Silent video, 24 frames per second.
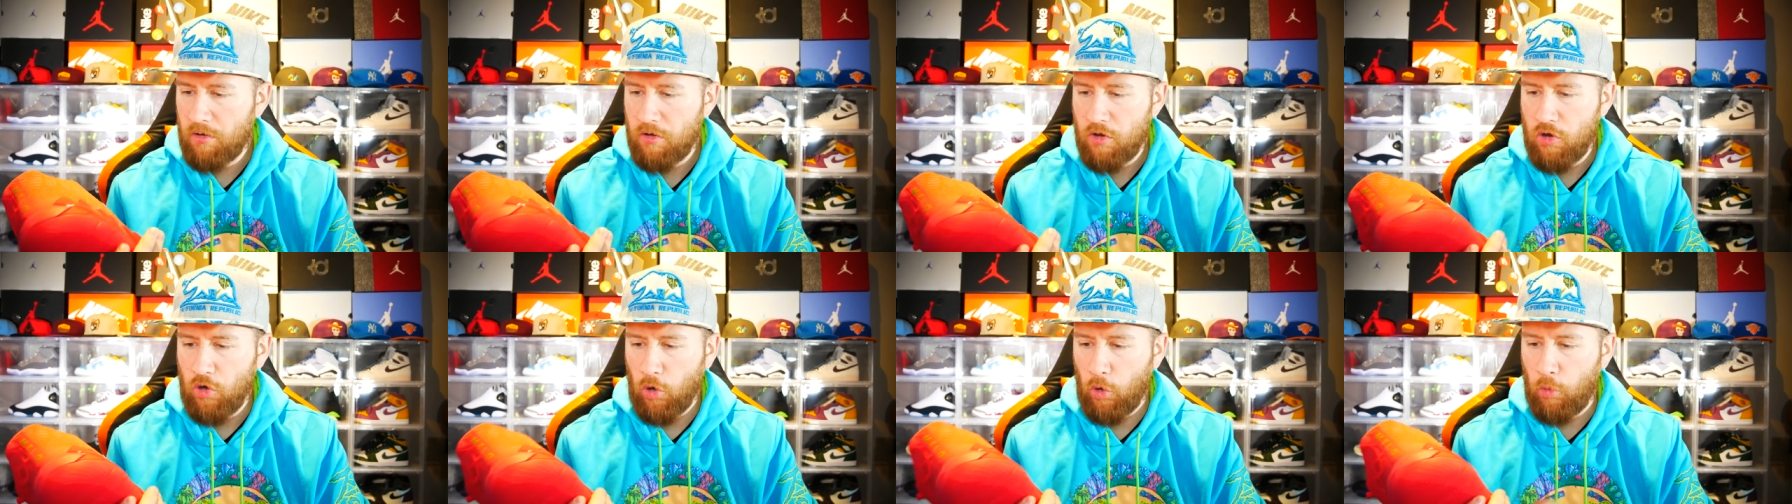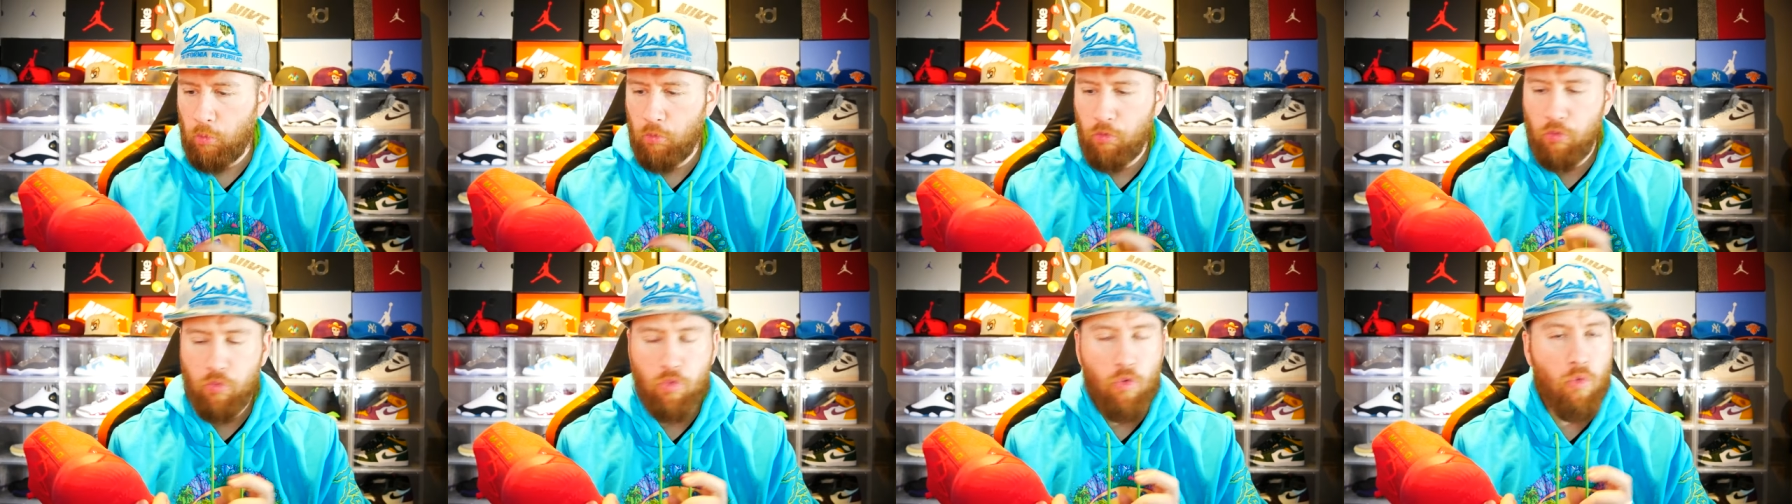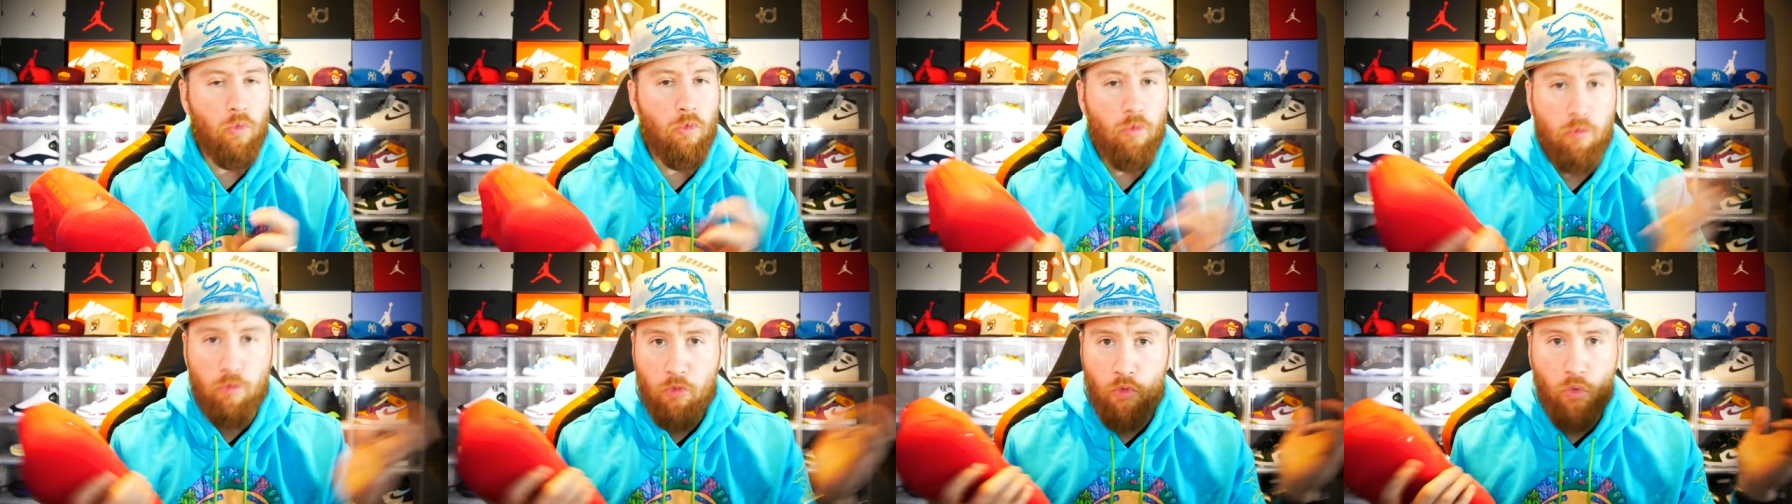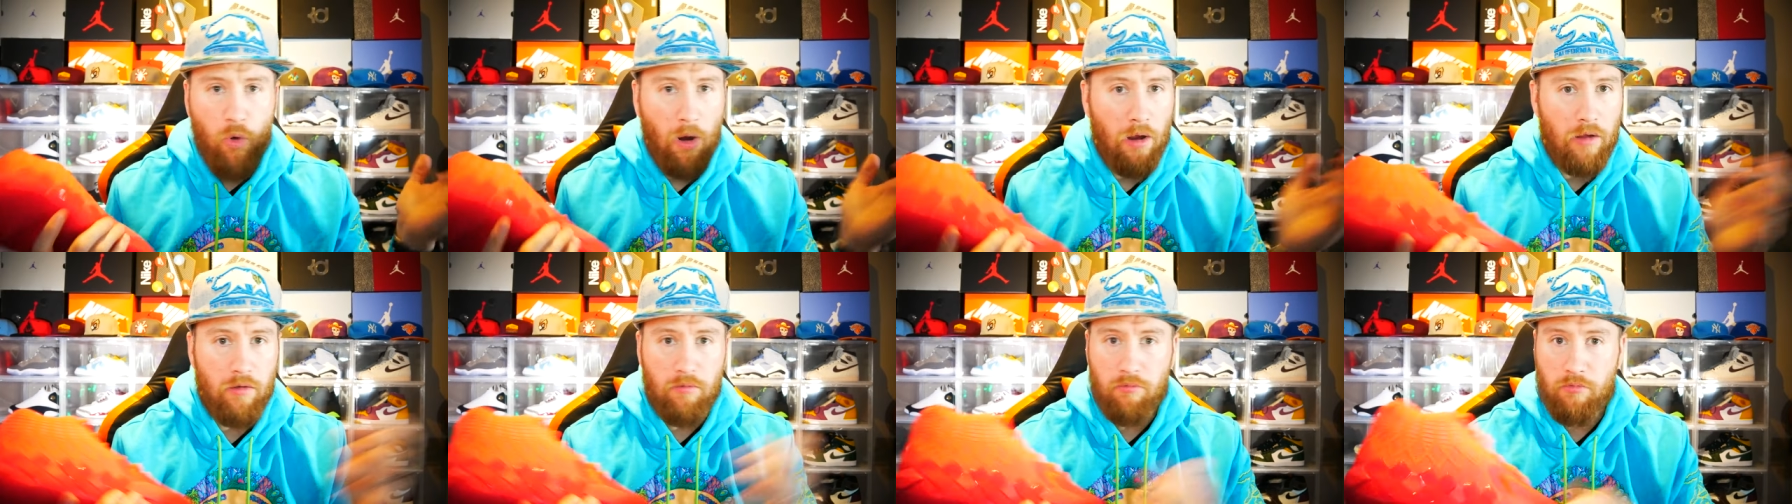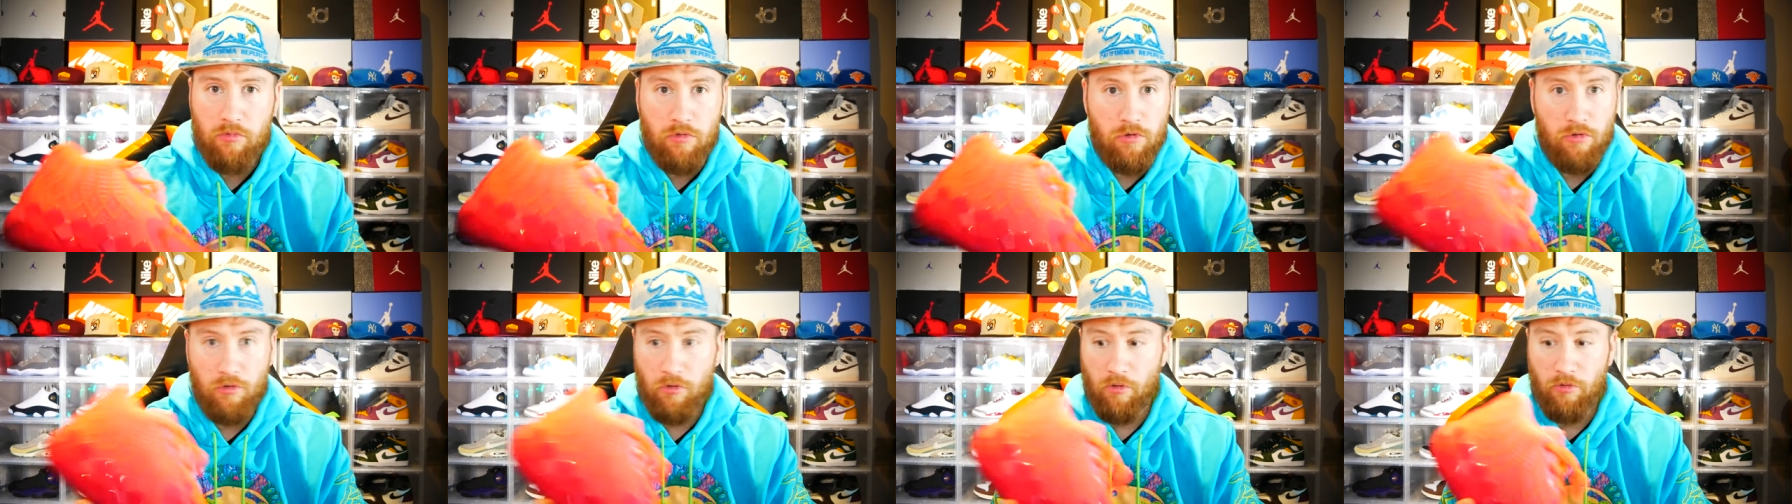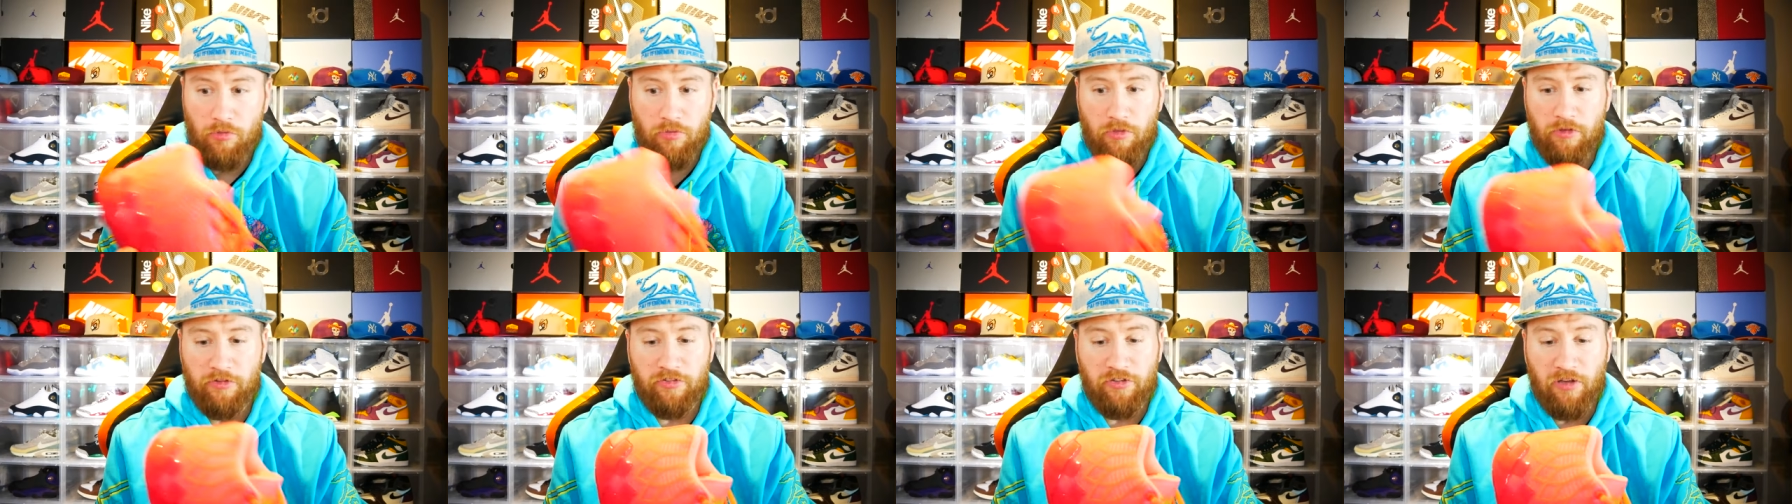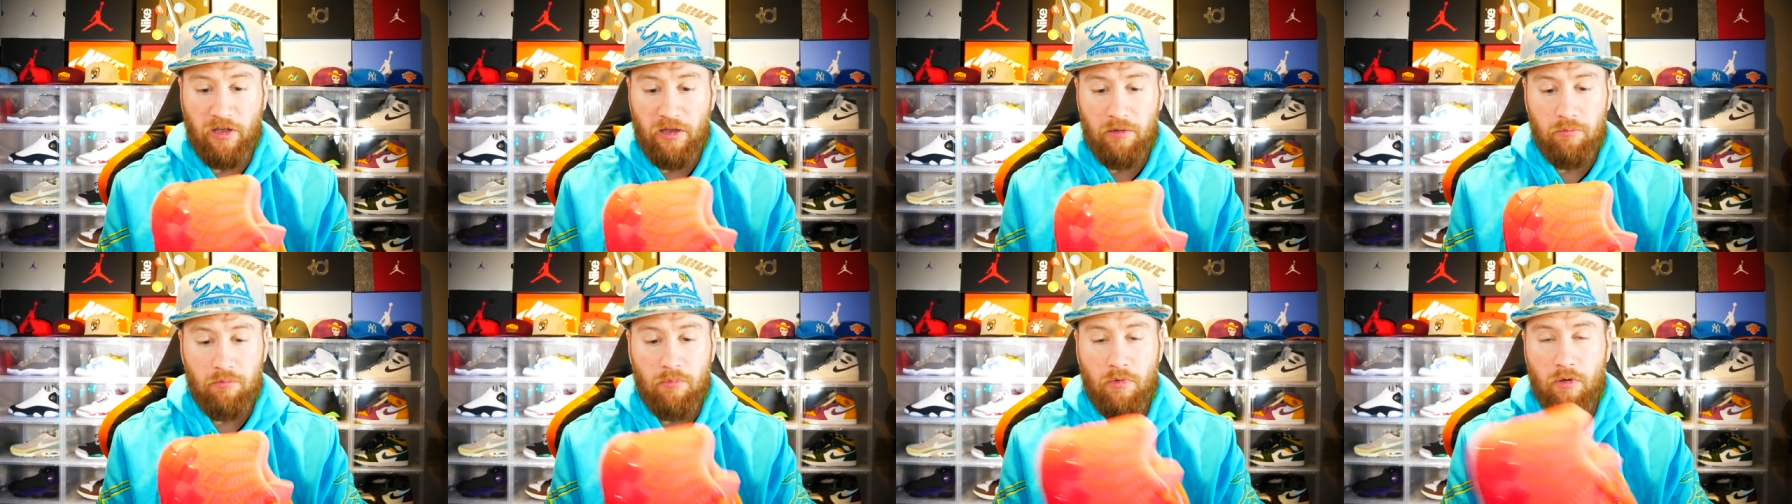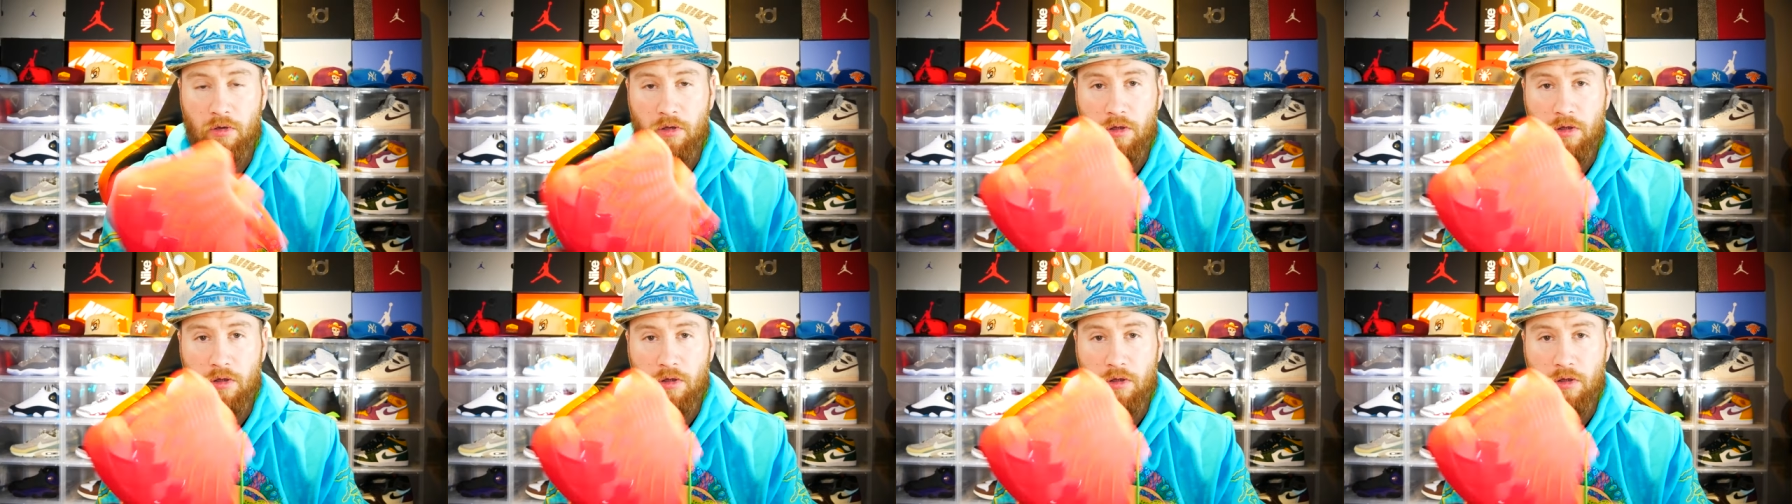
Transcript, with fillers: you know, quite, you know, the same.